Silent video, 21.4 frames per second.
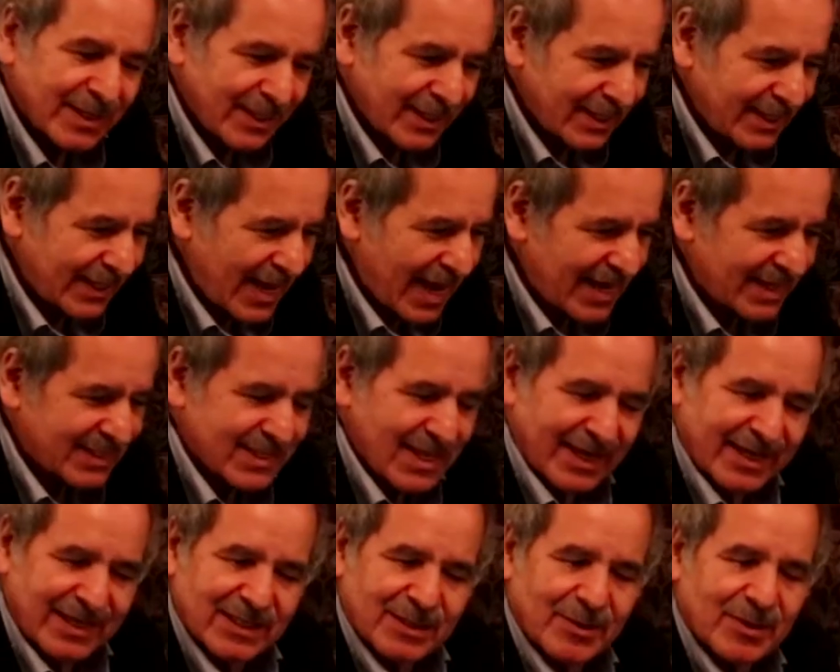It has
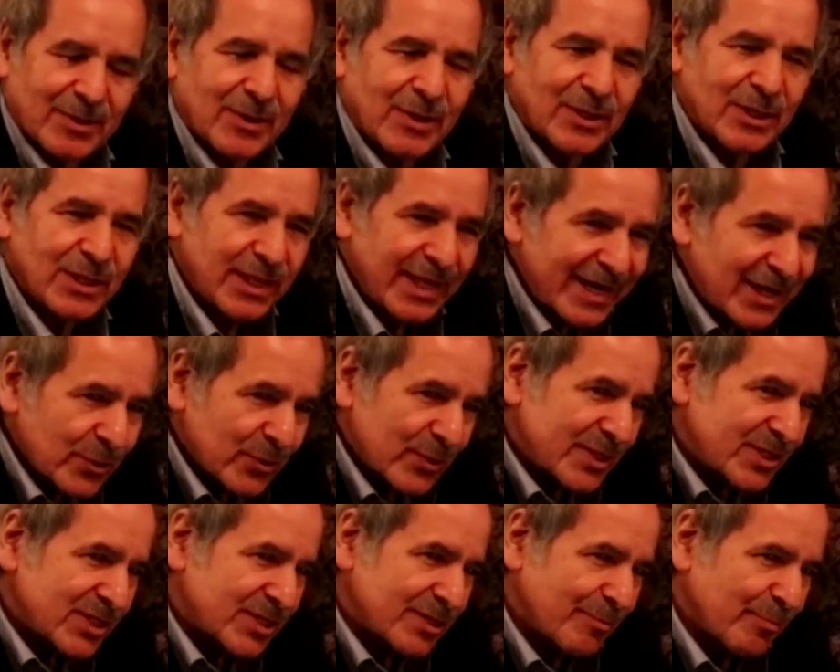like
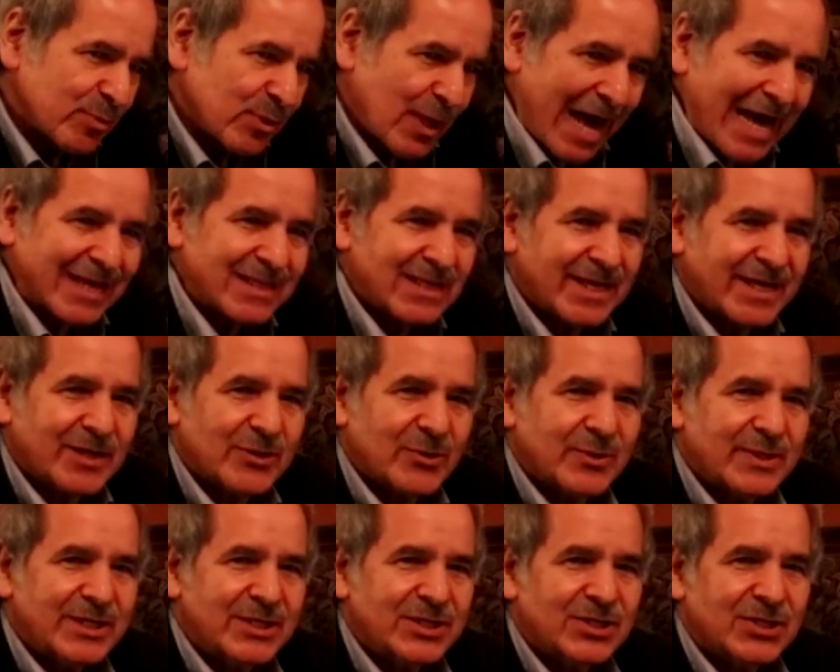licorice, black
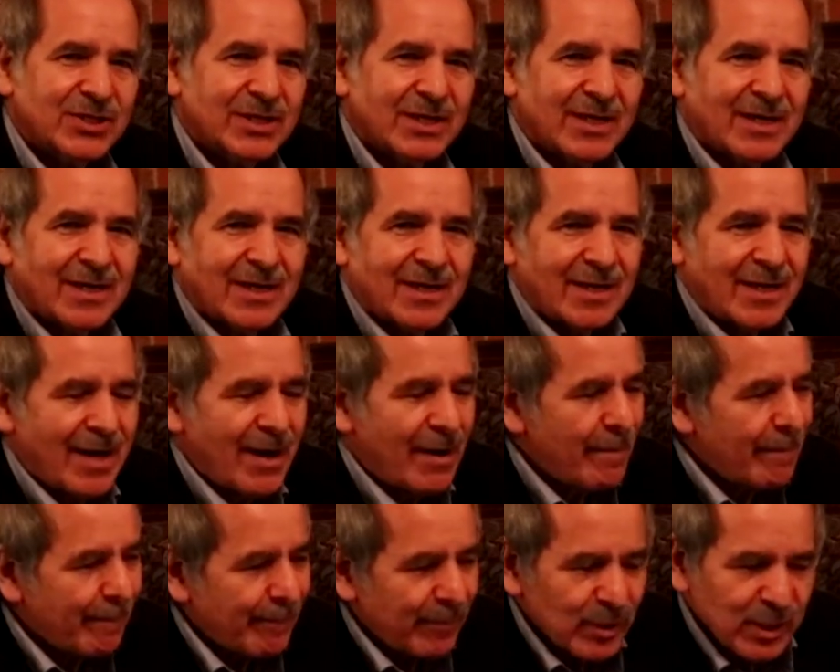licorice,
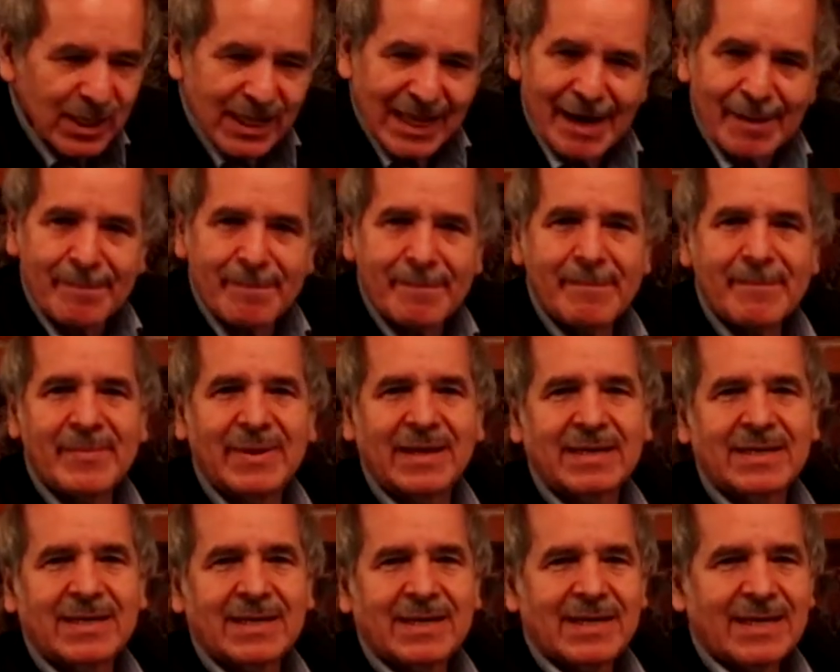plum,
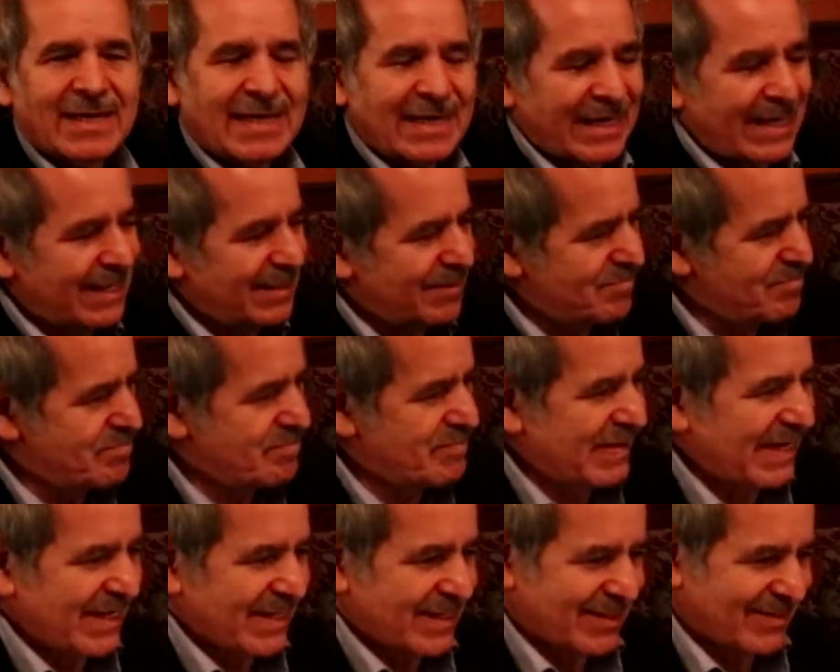and
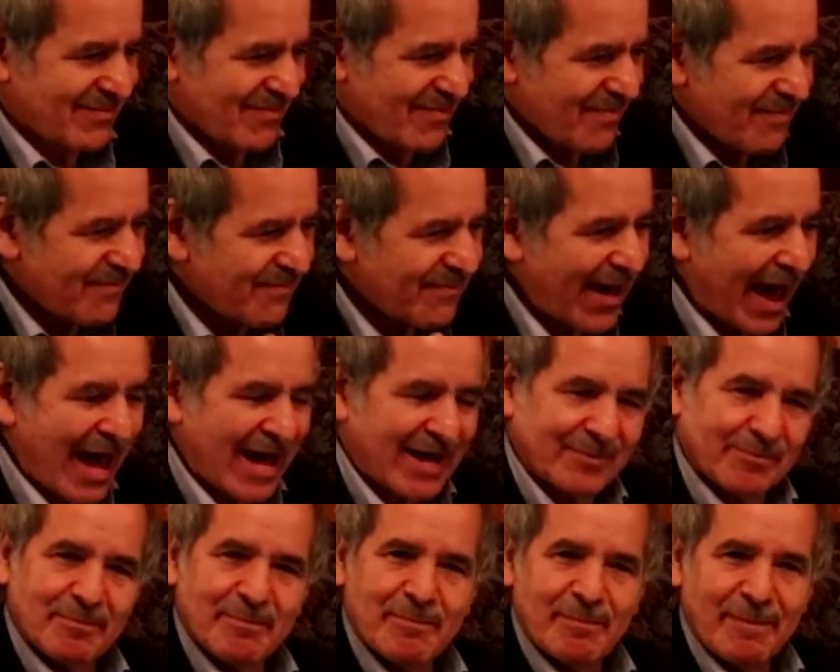big
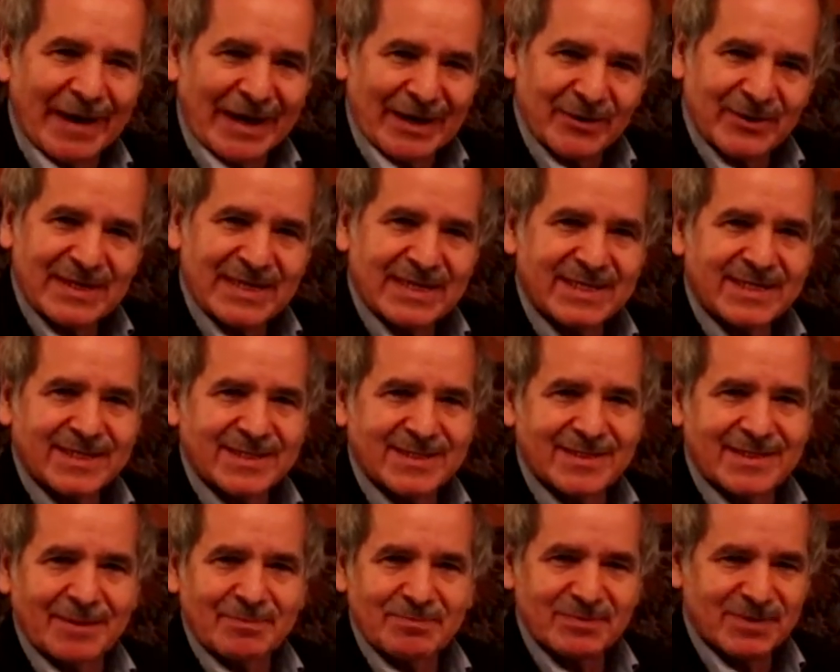fat berries
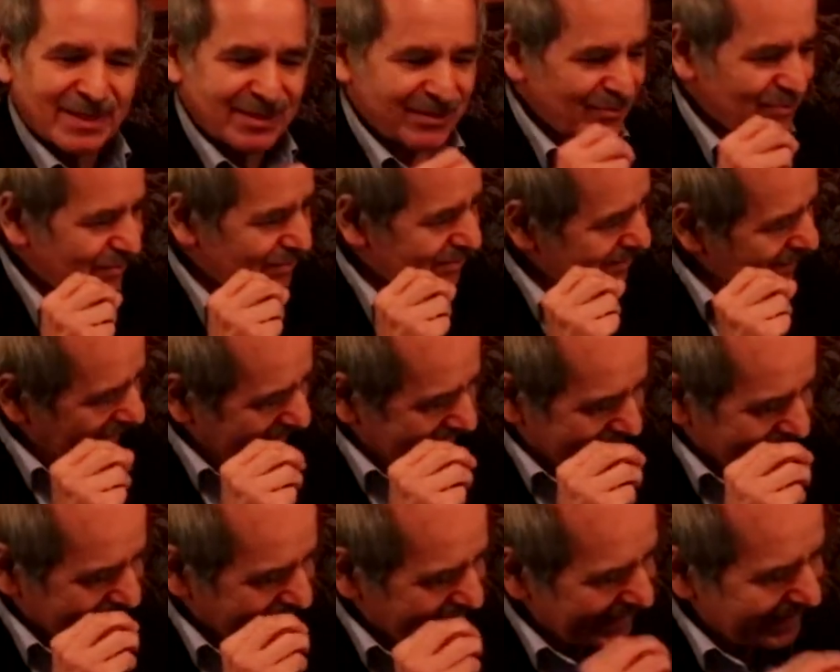dipped in like
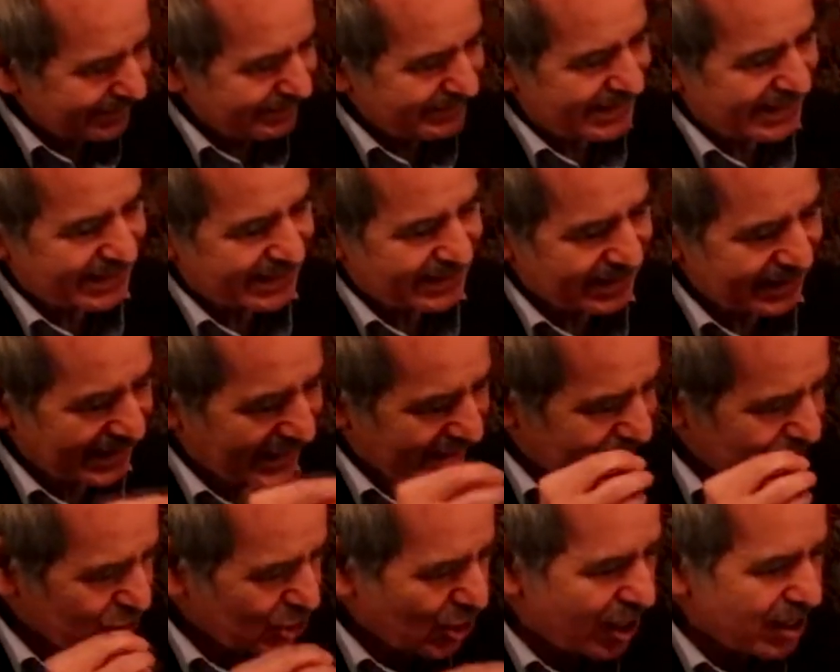cinnamon
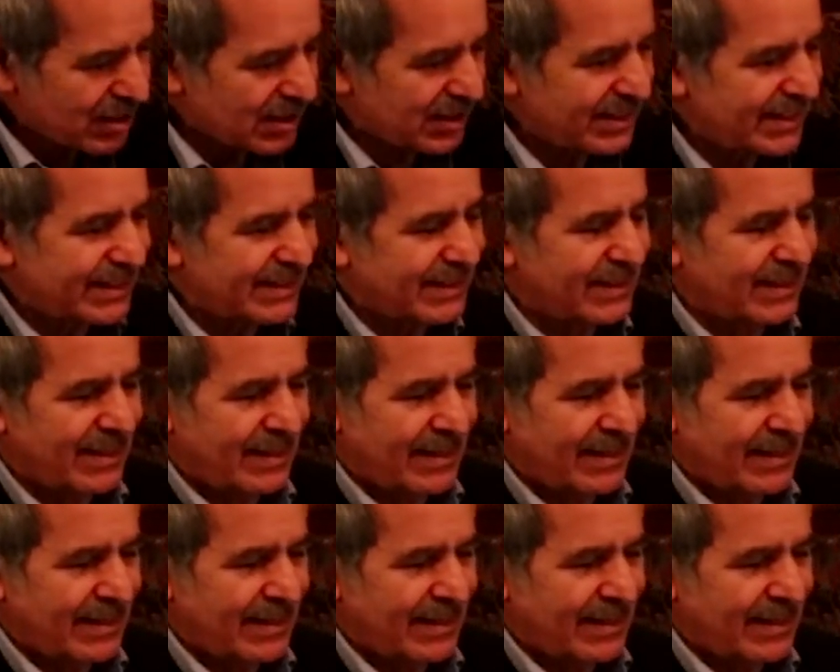and chocolate.